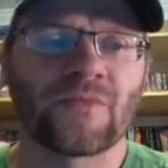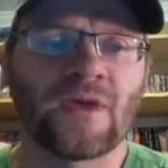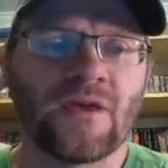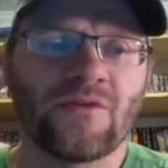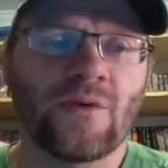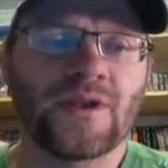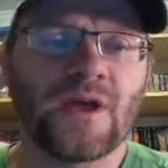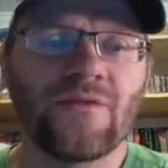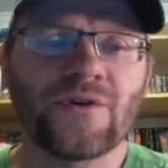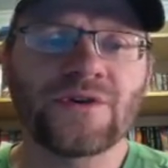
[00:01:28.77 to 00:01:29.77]
So a
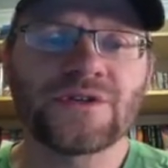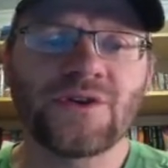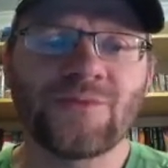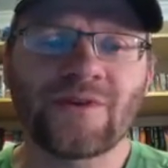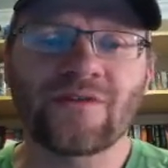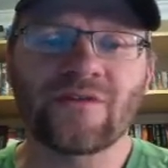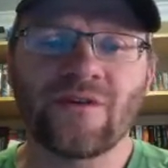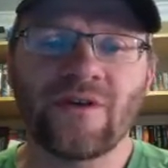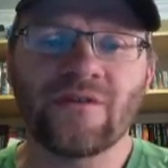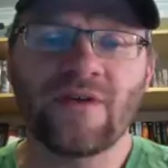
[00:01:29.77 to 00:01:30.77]
divergent geometric
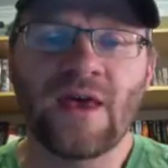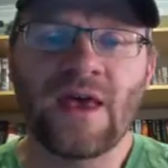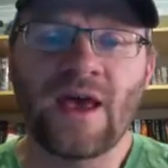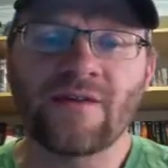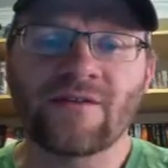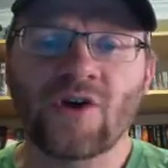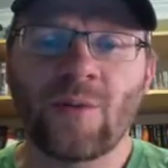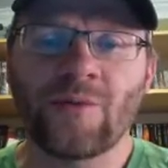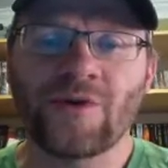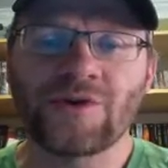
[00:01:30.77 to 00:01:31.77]
series has a
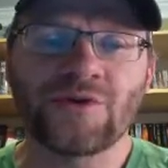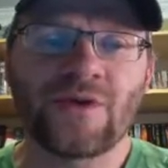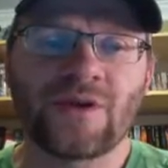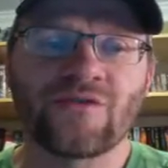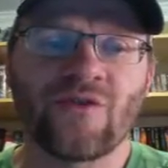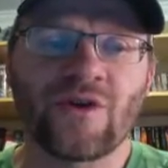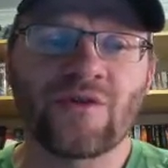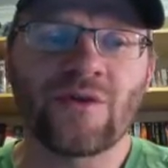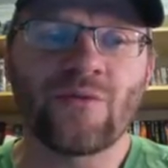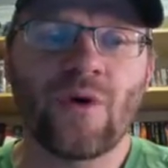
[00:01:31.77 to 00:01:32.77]
common ratio that is greater
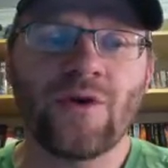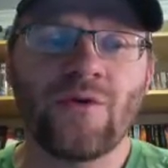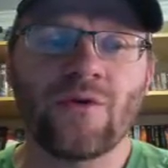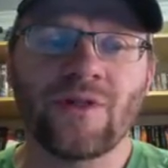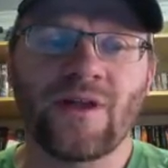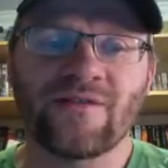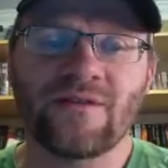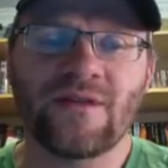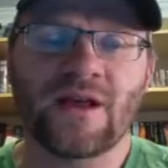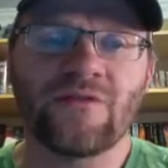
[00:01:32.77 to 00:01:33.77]
than 1 or less
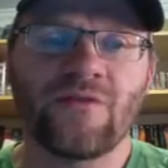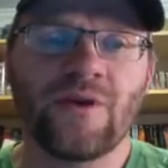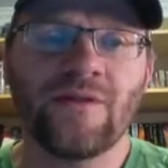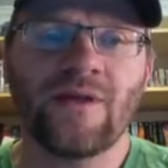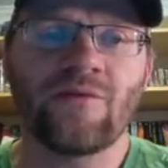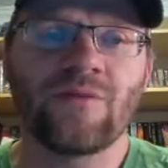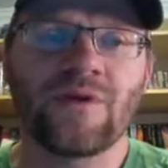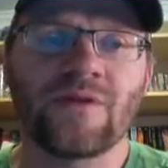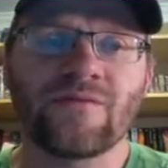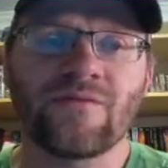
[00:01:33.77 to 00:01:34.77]
than negative 1. That would be
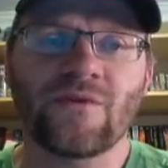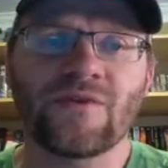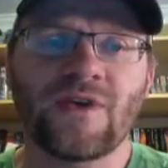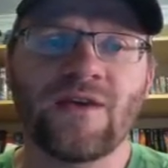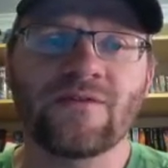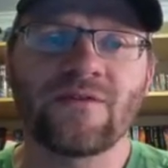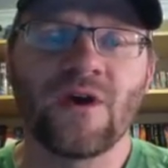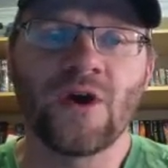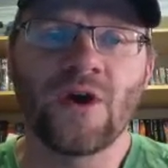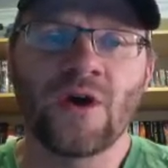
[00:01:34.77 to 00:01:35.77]
this first case.
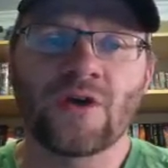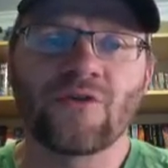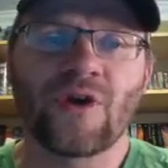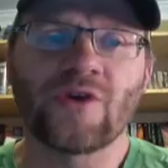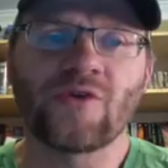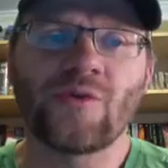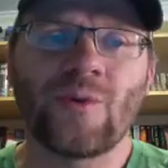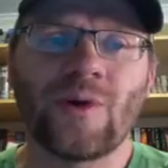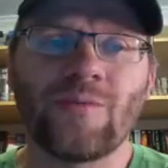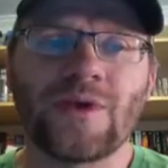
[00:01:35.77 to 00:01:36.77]
Greater than
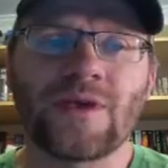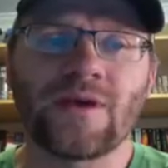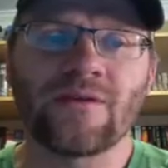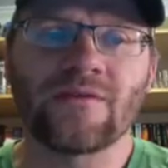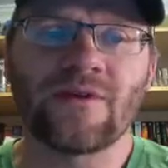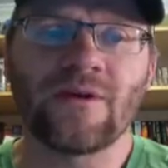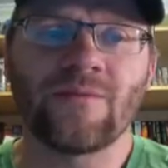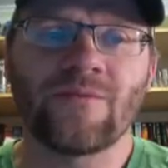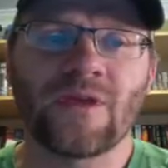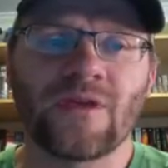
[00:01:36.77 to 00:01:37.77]
1 because
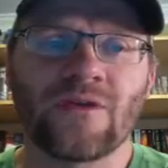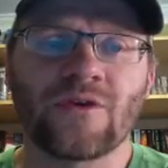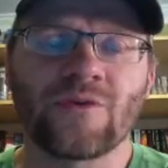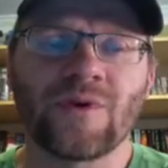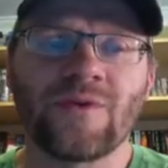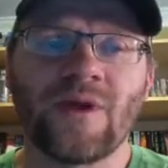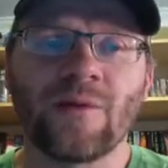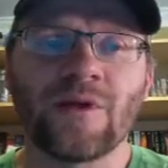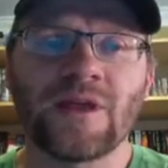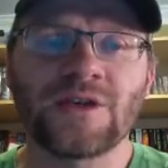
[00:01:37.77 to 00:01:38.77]
you could be
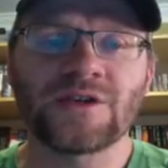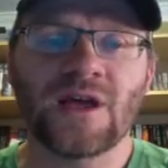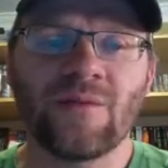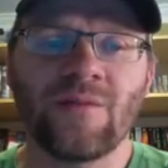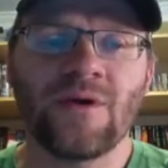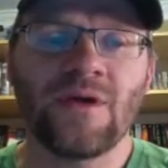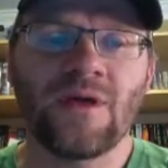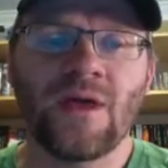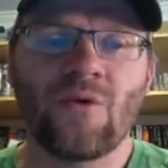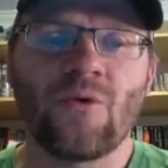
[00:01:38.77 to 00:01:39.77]
doubling it each time,
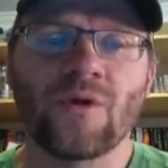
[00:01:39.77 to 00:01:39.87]
or